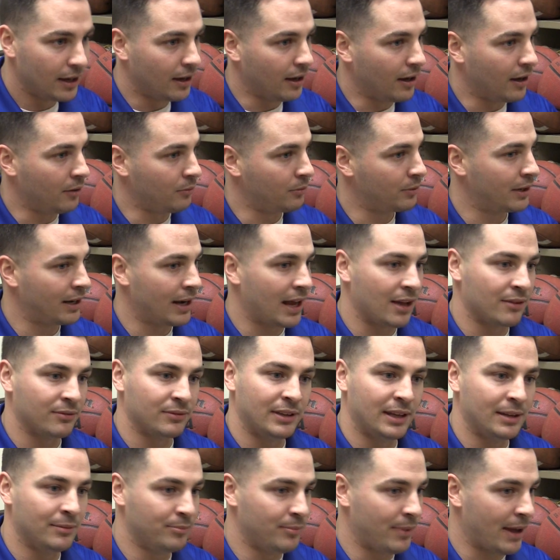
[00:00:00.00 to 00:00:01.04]
Uh, we're going to
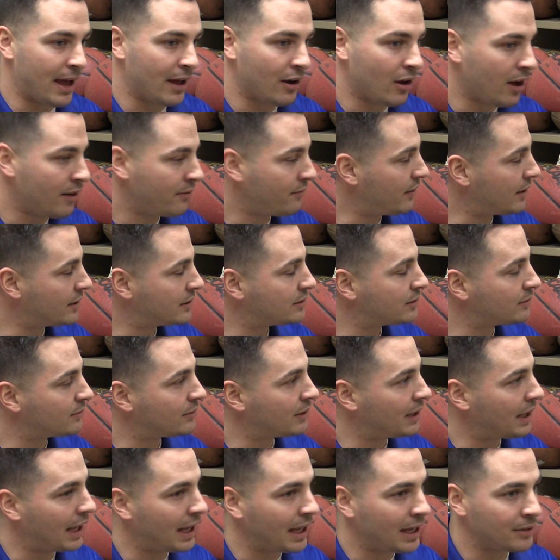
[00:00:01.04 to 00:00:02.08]
have bad
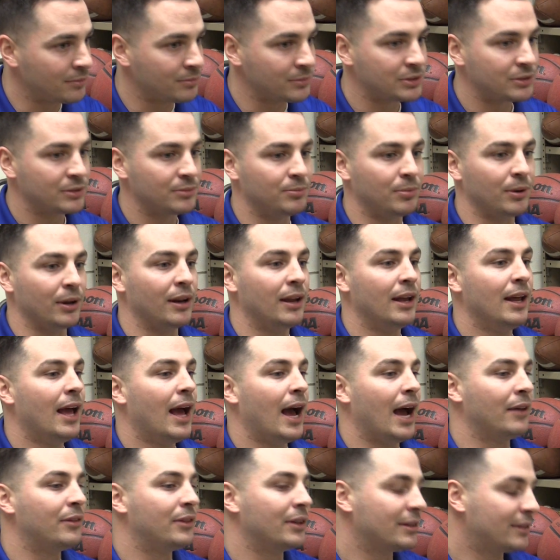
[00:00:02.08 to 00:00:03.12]
offensive games, but
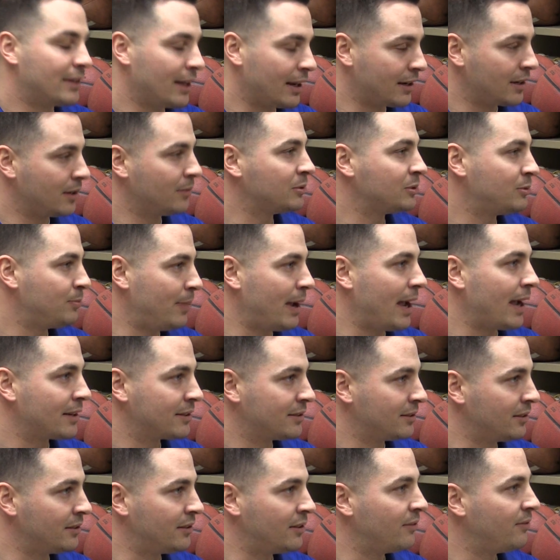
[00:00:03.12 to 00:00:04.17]
I think that comes back
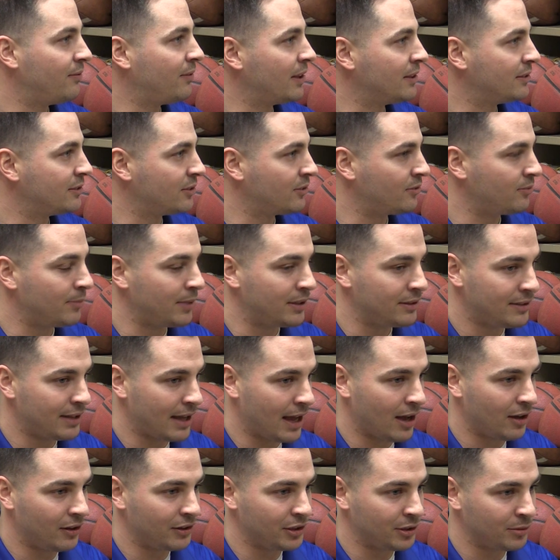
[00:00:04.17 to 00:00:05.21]
to the defensive
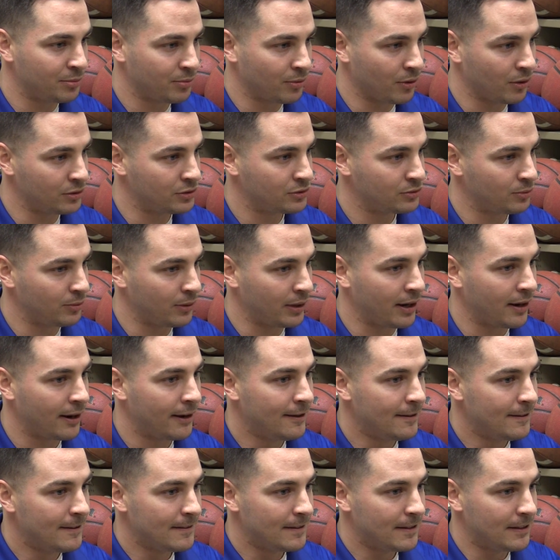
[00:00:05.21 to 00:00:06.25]
mentality approach, where
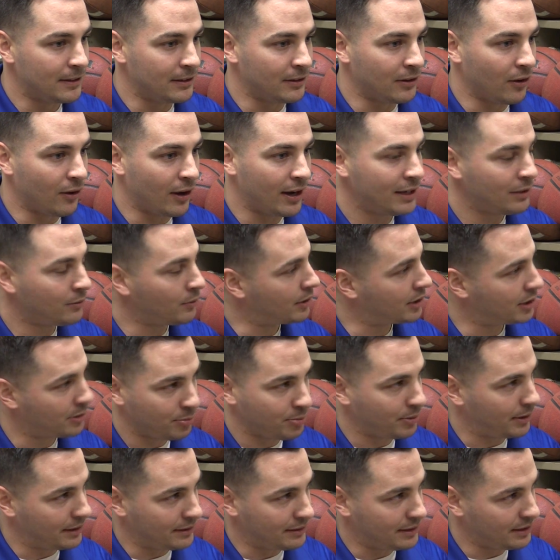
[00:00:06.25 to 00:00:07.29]
you know anyone can
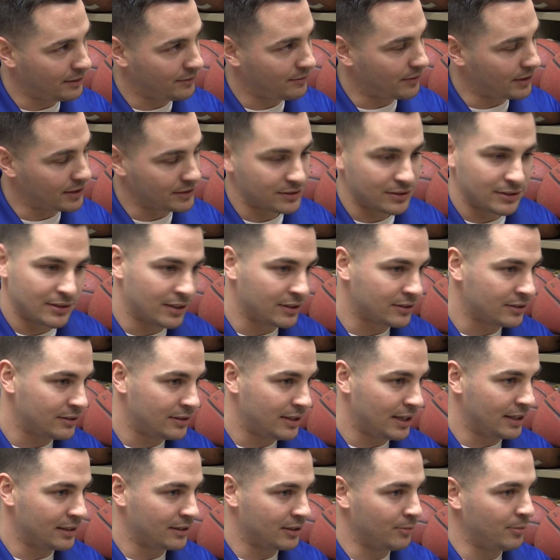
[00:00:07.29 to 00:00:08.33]
play defense. It doesn't
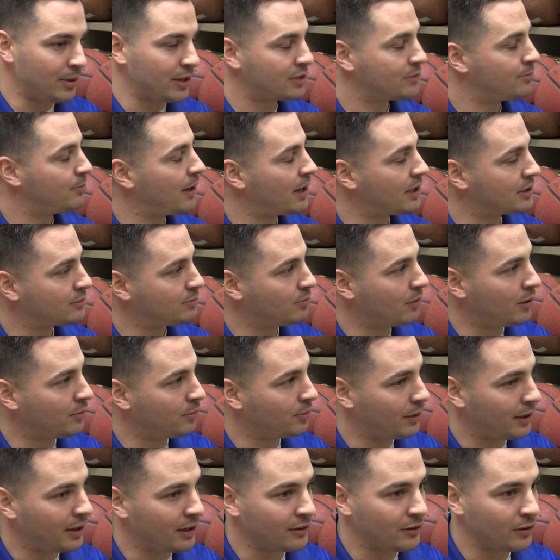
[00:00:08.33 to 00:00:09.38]
take the best basketball
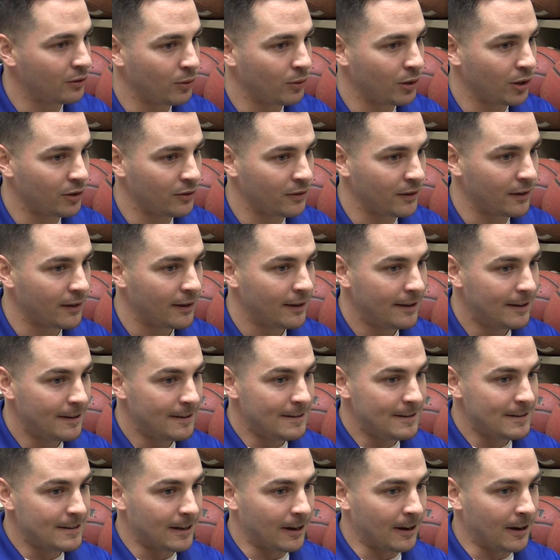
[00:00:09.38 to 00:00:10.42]
player world, and
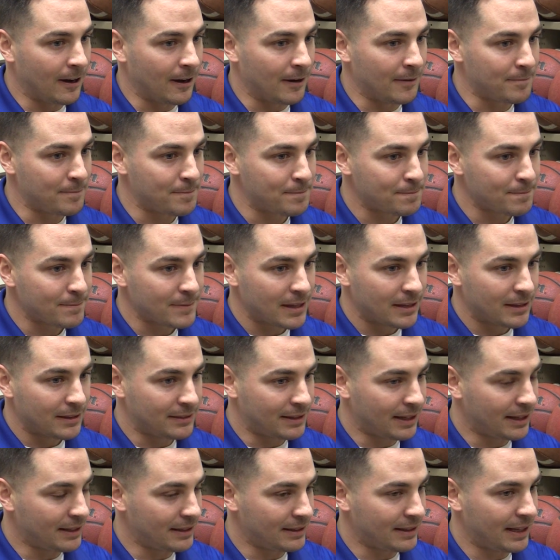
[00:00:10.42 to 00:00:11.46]
um,
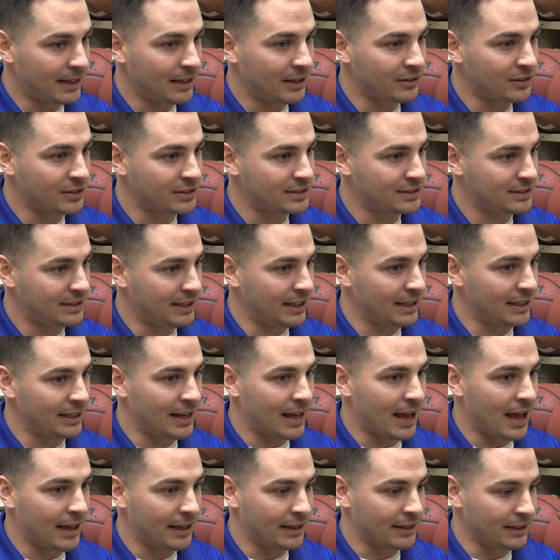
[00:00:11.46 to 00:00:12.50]
they they understand
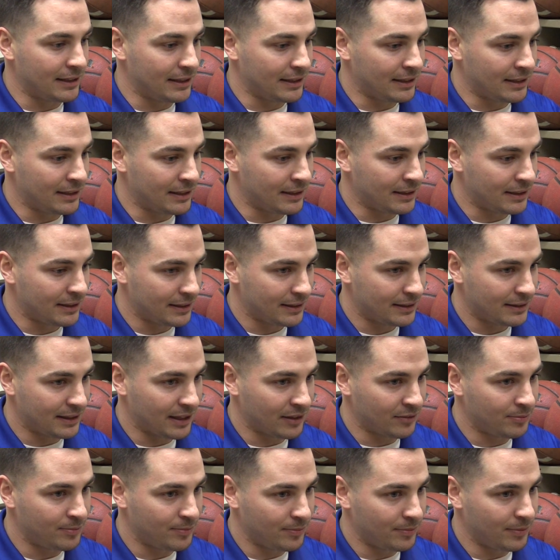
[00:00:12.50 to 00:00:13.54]
that, and and
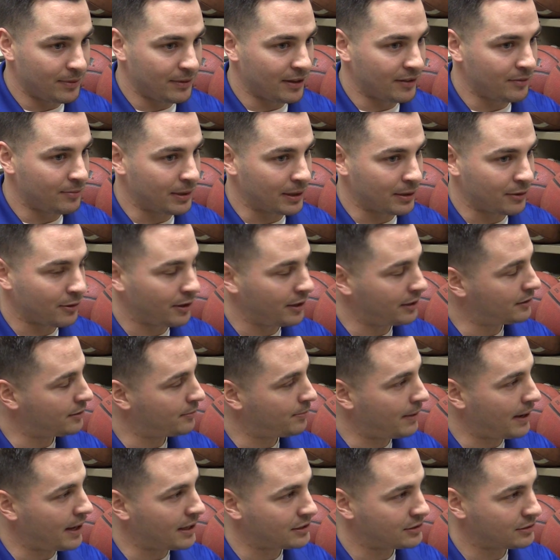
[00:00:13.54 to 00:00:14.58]
they've they've been great the
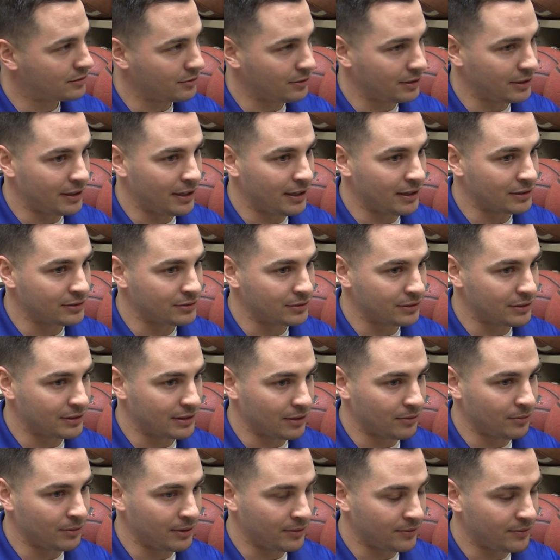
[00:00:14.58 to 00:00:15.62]
past three years. With
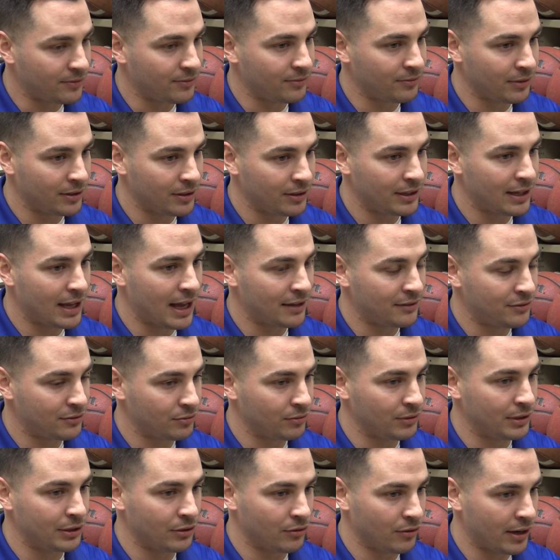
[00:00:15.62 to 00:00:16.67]
that, we've really had
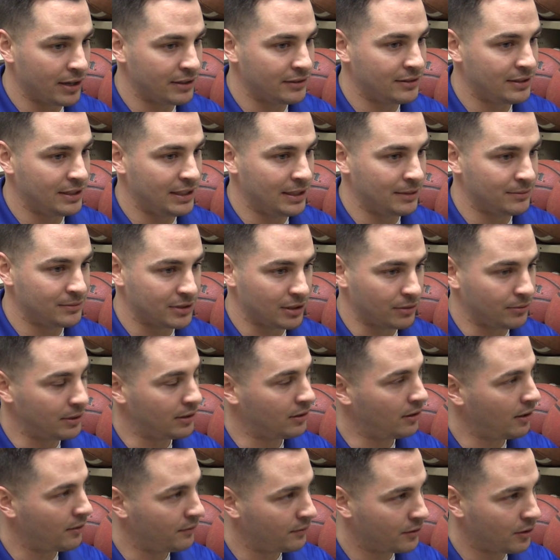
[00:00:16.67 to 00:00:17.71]
three great teams that we
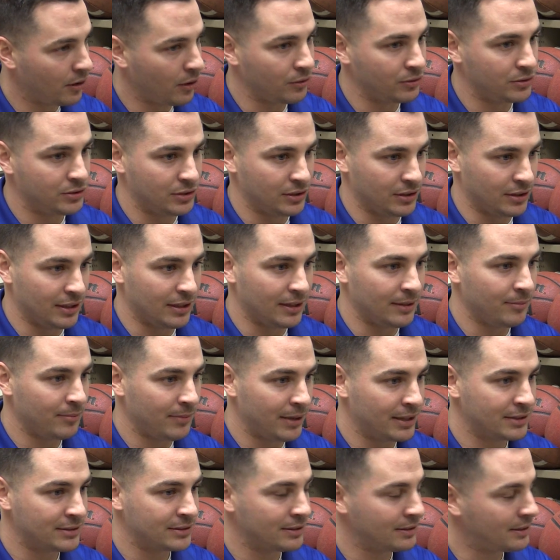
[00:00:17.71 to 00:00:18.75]
love coaching, and it
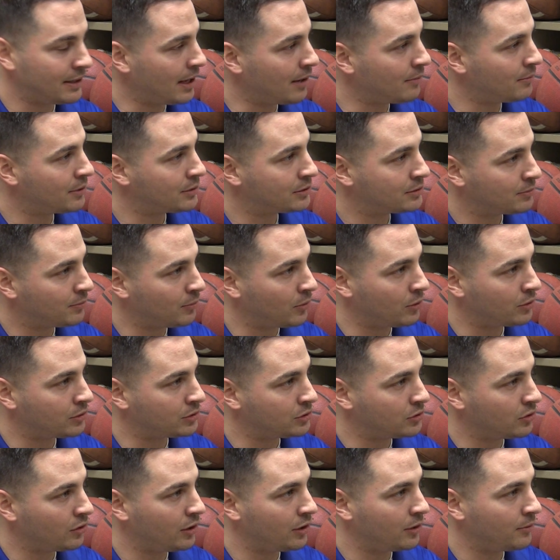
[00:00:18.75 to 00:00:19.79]
makes it that much more
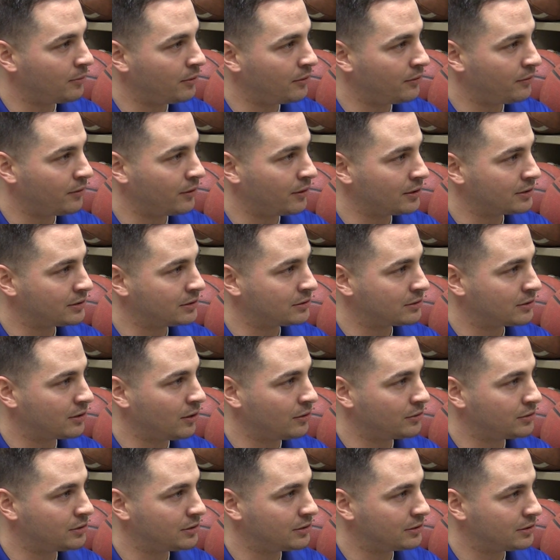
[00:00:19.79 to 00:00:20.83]
enjoyable for us as
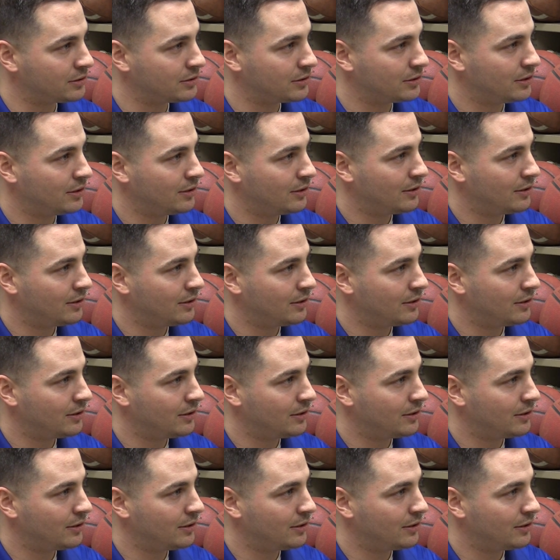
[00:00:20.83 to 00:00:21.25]
coaches.